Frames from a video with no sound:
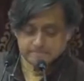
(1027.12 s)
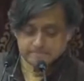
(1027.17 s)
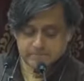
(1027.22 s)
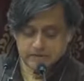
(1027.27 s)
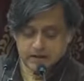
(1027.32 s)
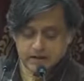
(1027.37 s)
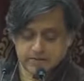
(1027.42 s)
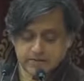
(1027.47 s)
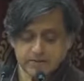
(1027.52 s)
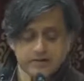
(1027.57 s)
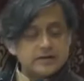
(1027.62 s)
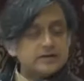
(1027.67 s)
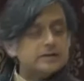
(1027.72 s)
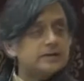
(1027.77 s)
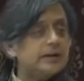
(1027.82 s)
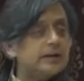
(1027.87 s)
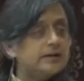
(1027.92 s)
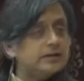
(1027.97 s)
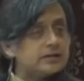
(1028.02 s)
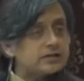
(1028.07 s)
Third,
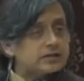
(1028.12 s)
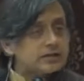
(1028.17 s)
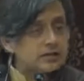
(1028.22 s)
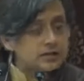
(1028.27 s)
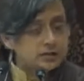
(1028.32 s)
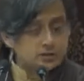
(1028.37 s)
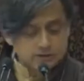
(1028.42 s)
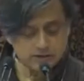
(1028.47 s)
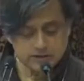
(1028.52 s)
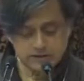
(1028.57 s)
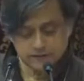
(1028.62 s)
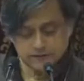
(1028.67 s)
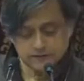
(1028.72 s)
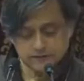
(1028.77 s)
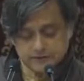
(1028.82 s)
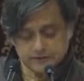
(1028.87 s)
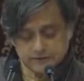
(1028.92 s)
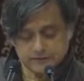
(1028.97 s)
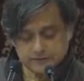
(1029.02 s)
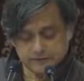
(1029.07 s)
legislation
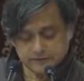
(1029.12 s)
suffers.